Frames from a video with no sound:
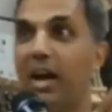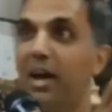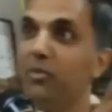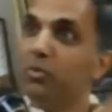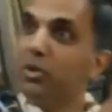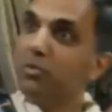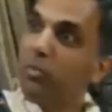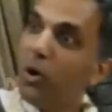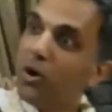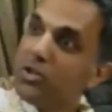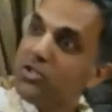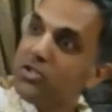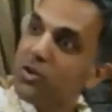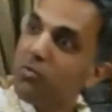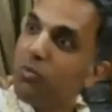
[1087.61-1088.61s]
and with
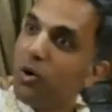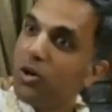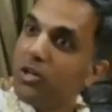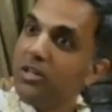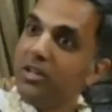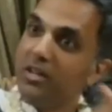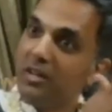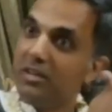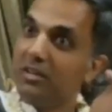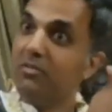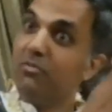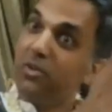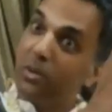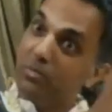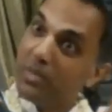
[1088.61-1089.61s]
pots of water
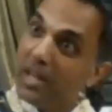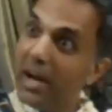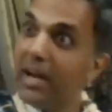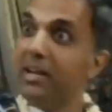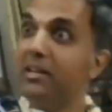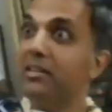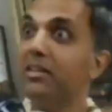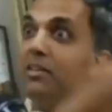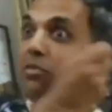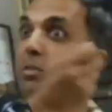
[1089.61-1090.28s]
from that,